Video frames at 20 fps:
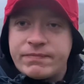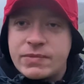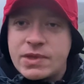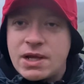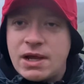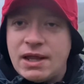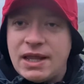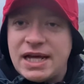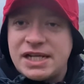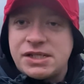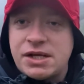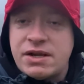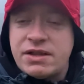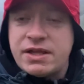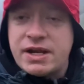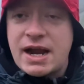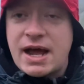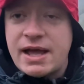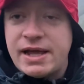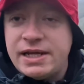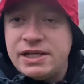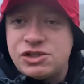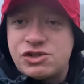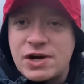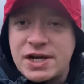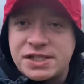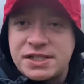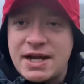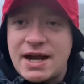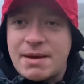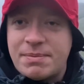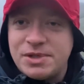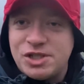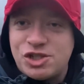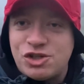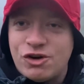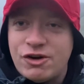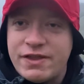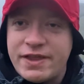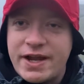unless anything interesting happens
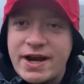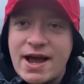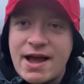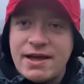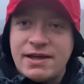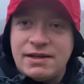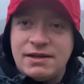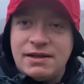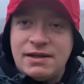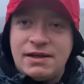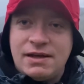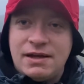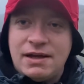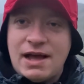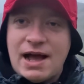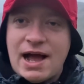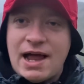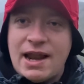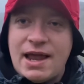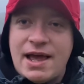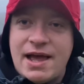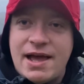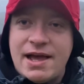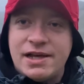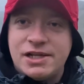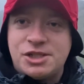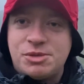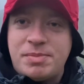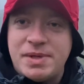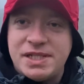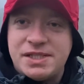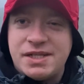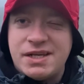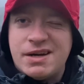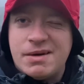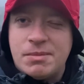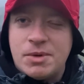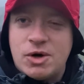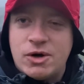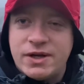during the night, I'll speak to you in
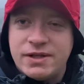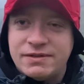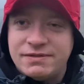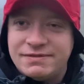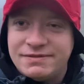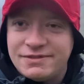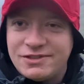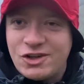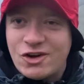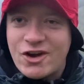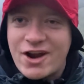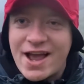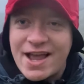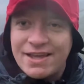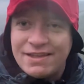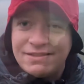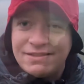the morning. Good night.